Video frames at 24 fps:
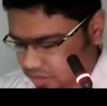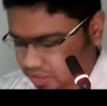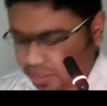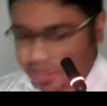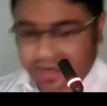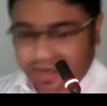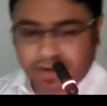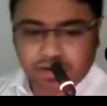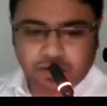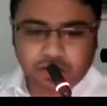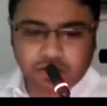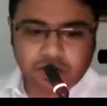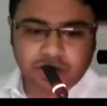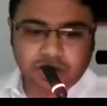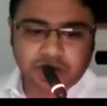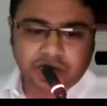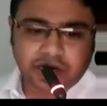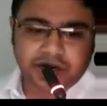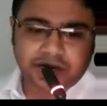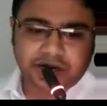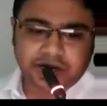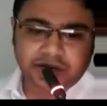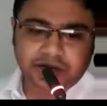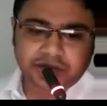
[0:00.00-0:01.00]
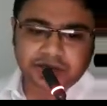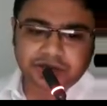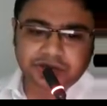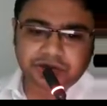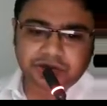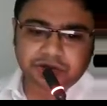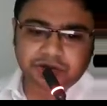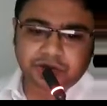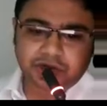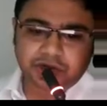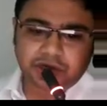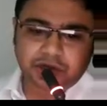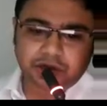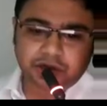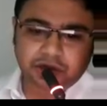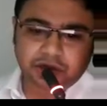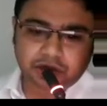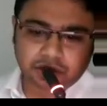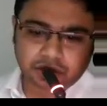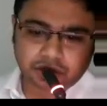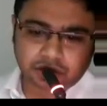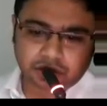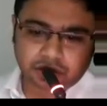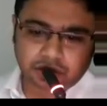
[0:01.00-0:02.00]
and only it has to be
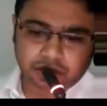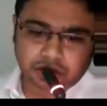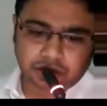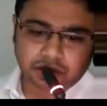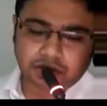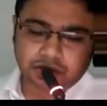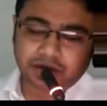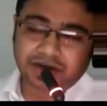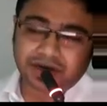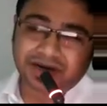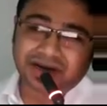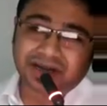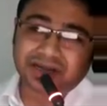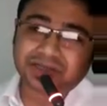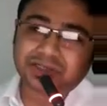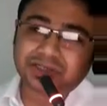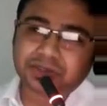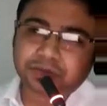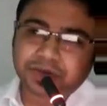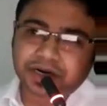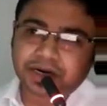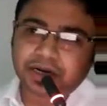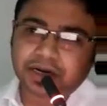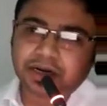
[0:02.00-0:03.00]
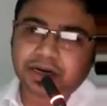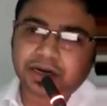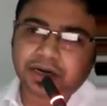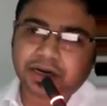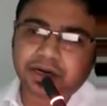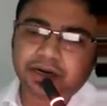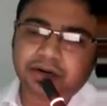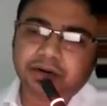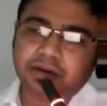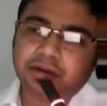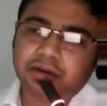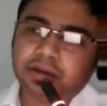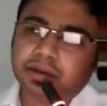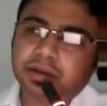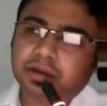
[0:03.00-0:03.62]
done in